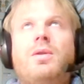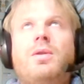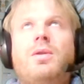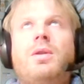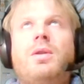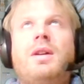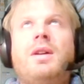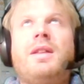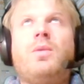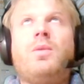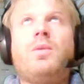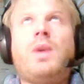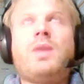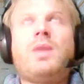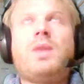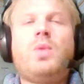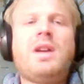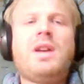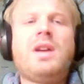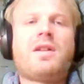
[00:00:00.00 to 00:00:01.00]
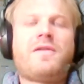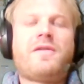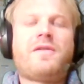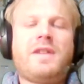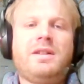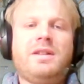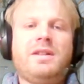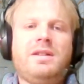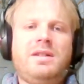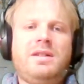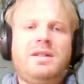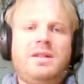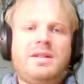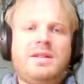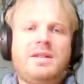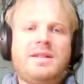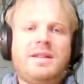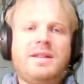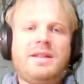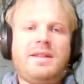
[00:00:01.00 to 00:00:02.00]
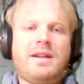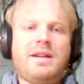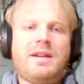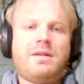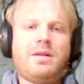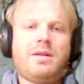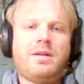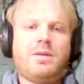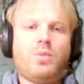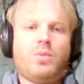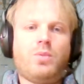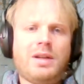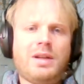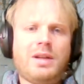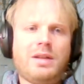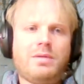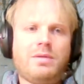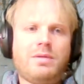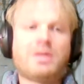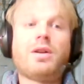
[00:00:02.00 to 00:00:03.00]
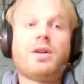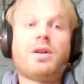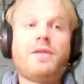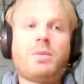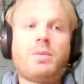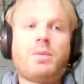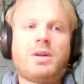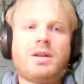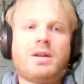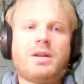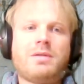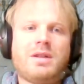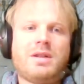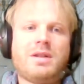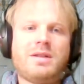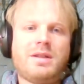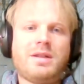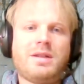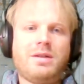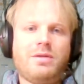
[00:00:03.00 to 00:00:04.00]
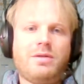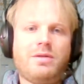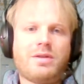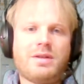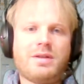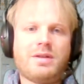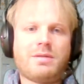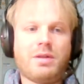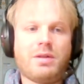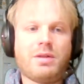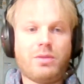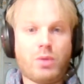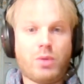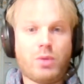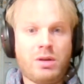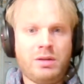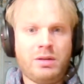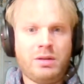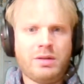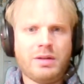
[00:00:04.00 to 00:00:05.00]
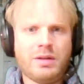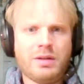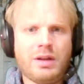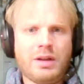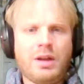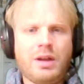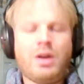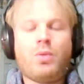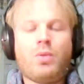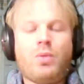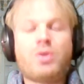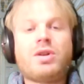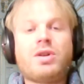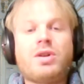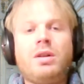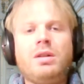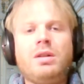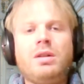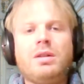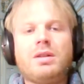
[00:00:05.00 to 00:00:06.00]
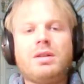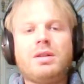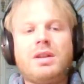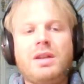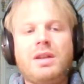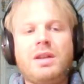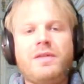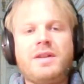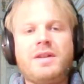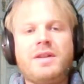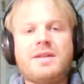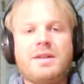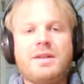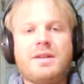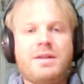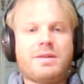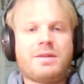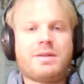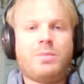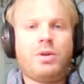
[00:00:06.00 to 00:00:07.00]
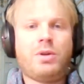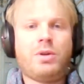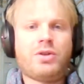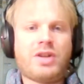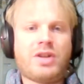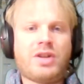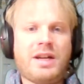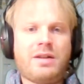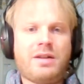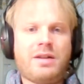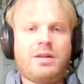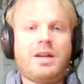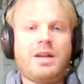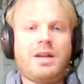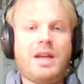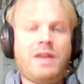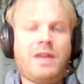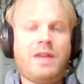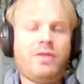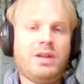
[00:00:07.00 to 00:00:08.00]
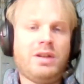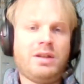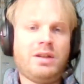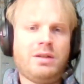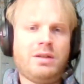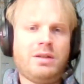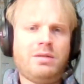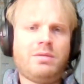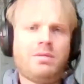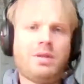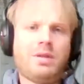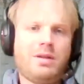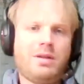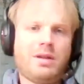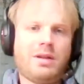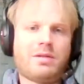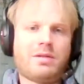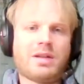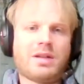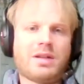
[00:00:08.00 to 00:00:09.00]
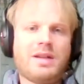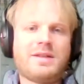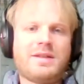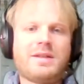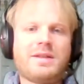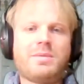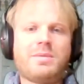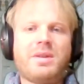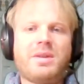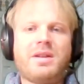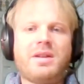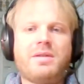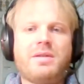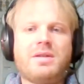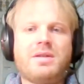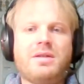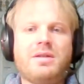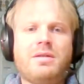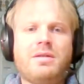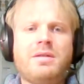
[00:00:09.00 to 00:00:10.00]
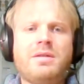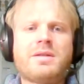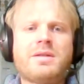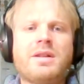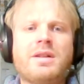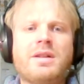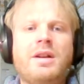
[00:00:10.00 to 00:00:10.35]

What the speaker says: the way we are funded is that there are over 100 institutions around the world, which all give us a small share every year. In our case, it's 1,000 euros.